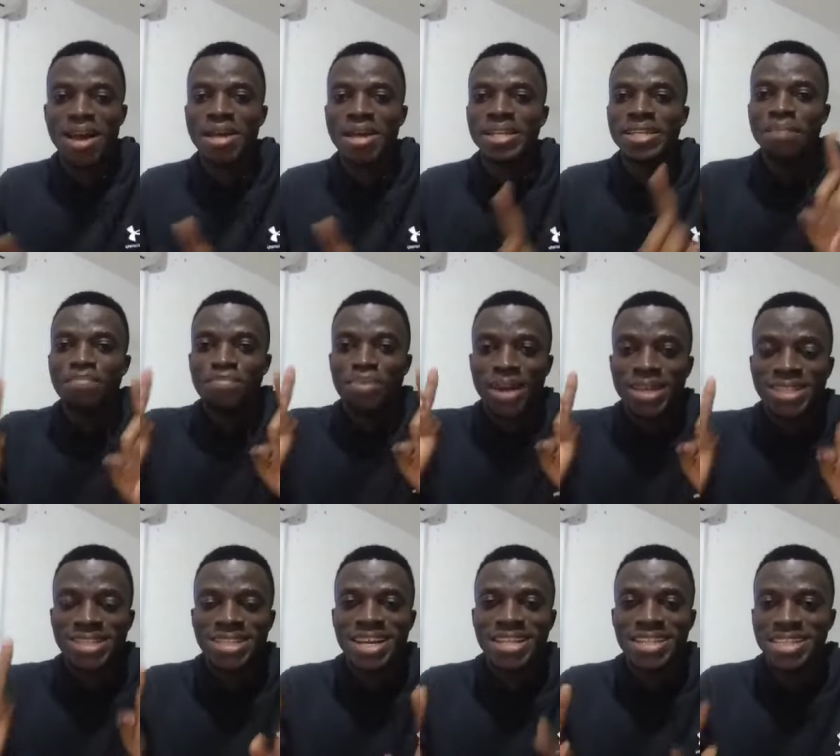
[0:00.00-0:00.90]
the
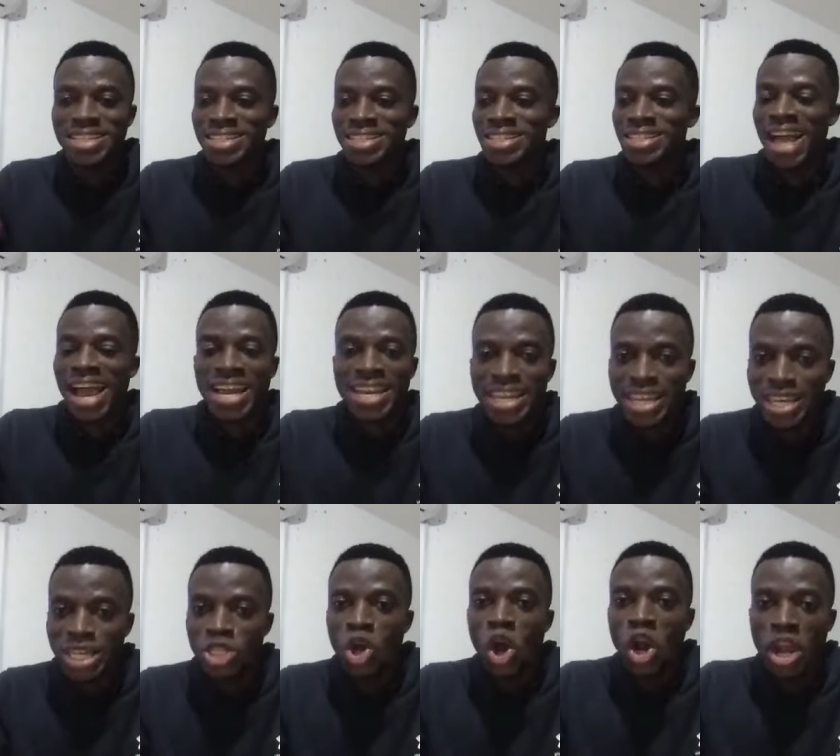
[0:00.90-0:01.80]
president is signing
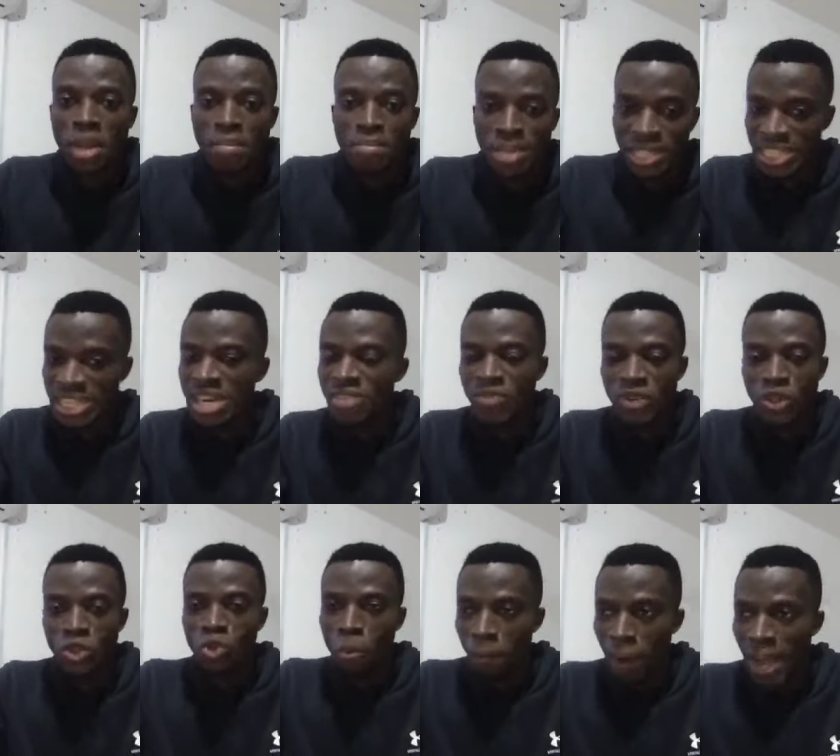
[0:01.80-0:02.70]
documents given
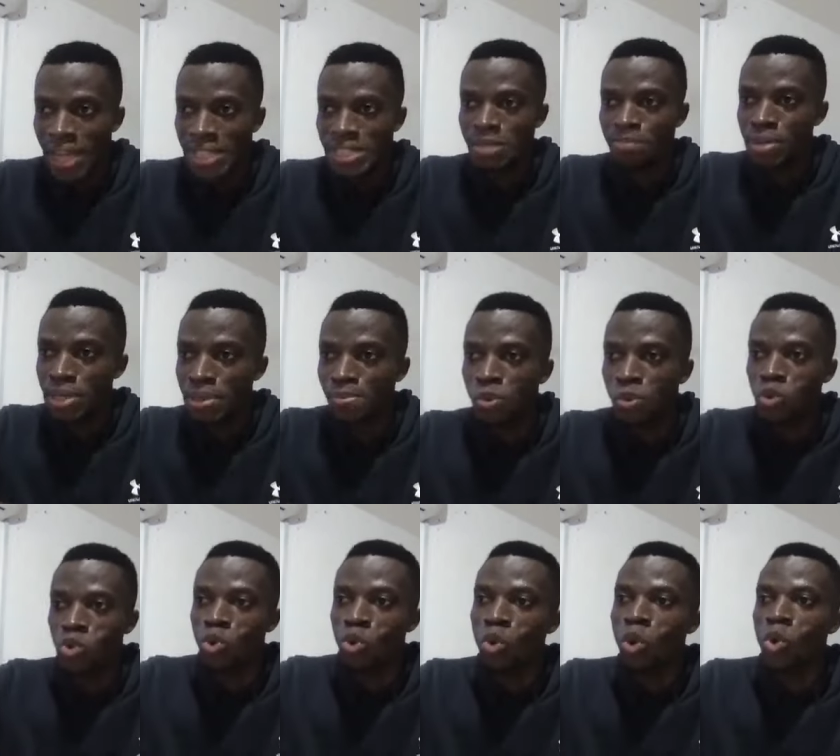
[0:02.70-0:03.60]
to party people
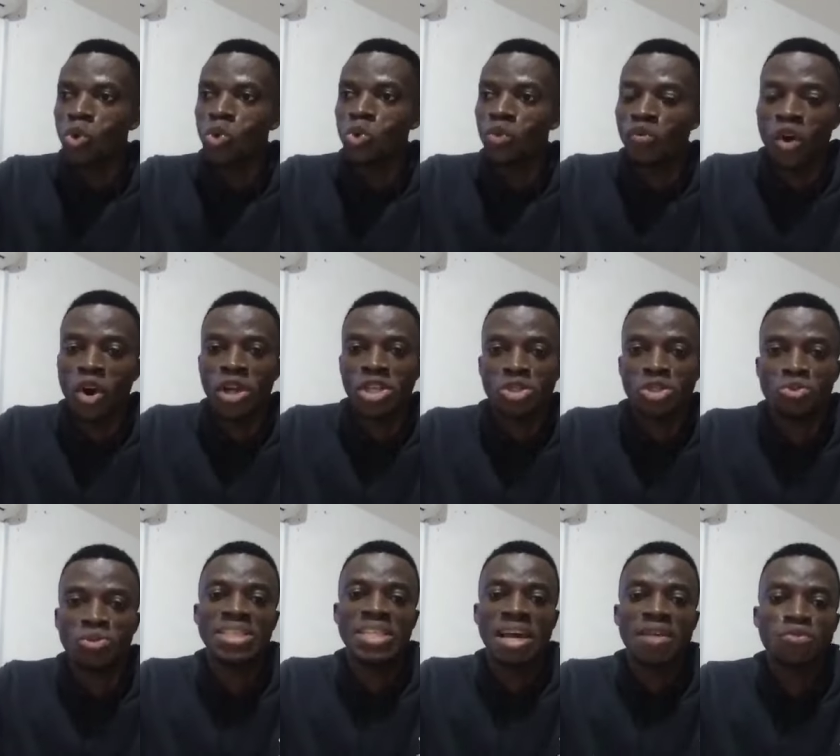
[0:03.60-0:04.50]
to go to forest
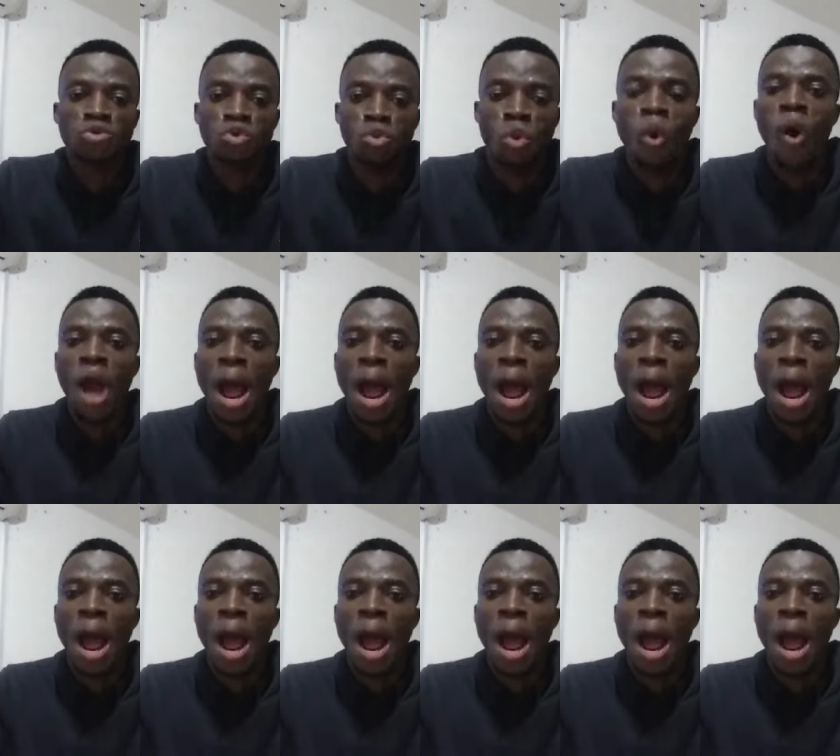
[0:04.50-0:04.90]
reserve to go